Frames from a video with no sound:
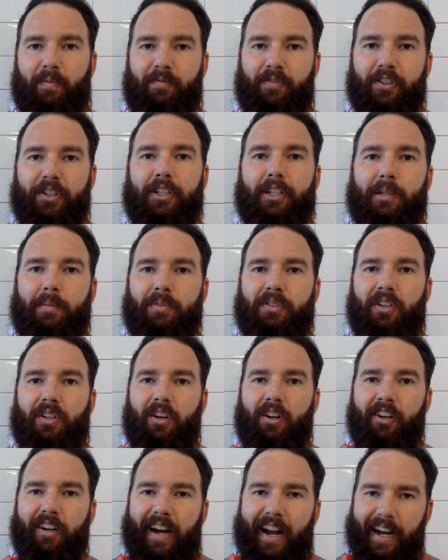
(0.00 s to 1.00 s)
verbs
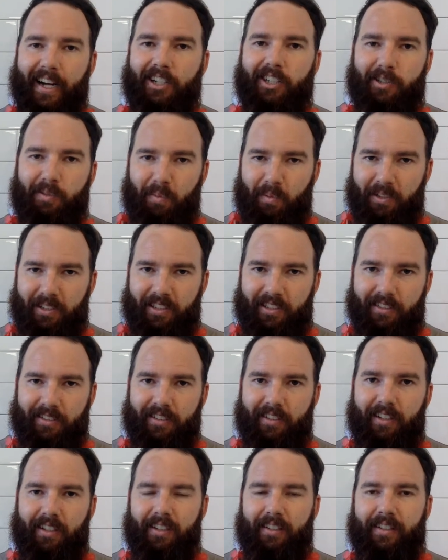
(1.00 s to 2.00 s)
are action
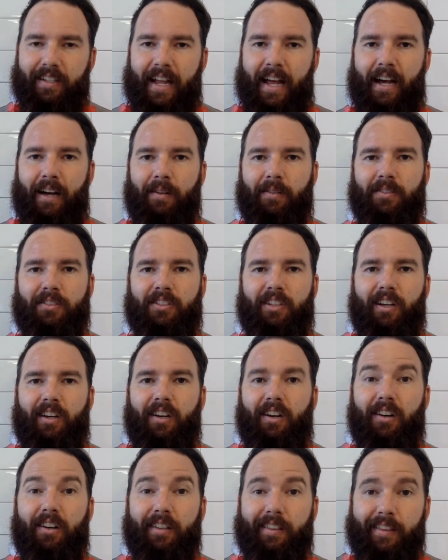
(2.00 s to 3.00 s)
words. Nouns
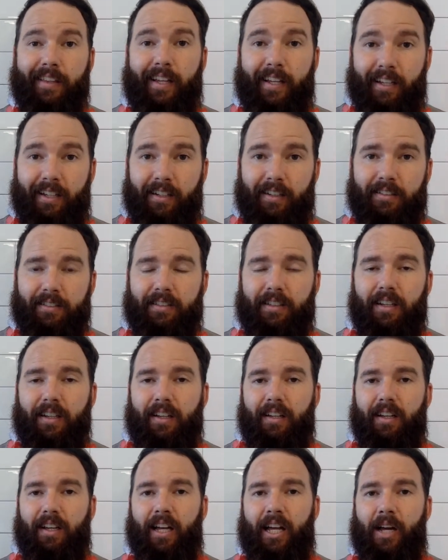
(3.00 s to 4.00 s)
are things,
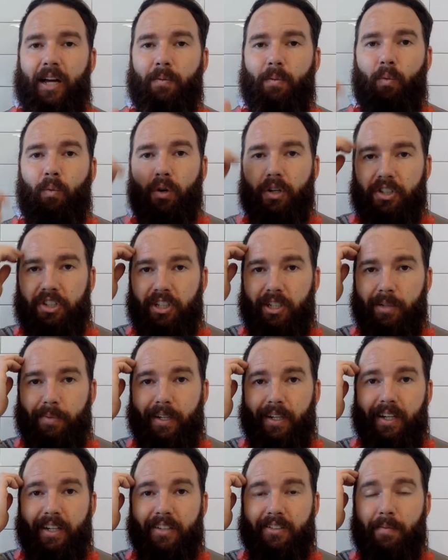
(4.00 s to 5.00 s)
and worship
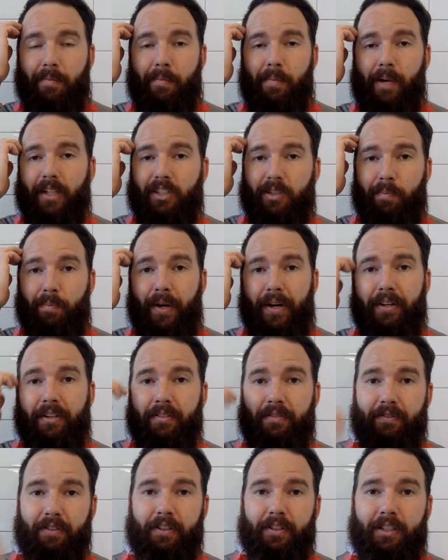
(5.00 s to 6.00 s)
is a much
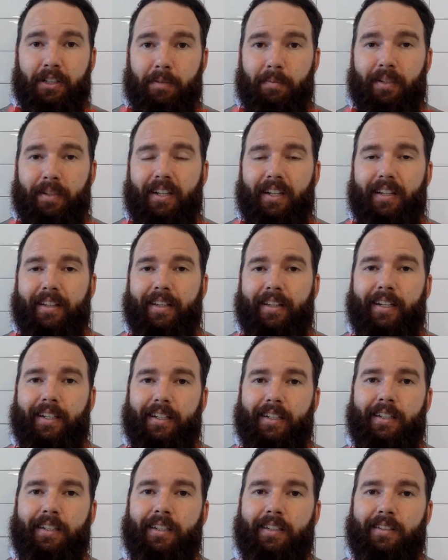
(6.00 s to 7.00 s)
better verb than it
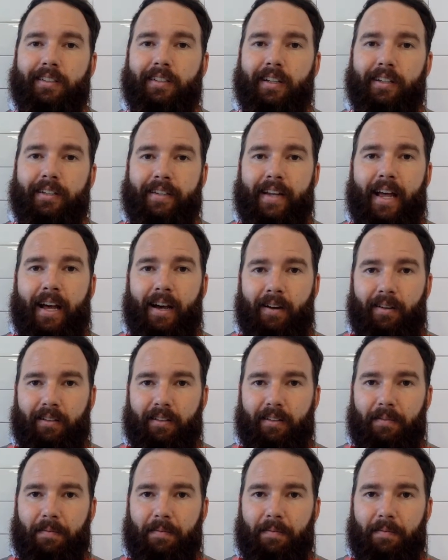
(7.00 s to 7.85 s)
is a noun.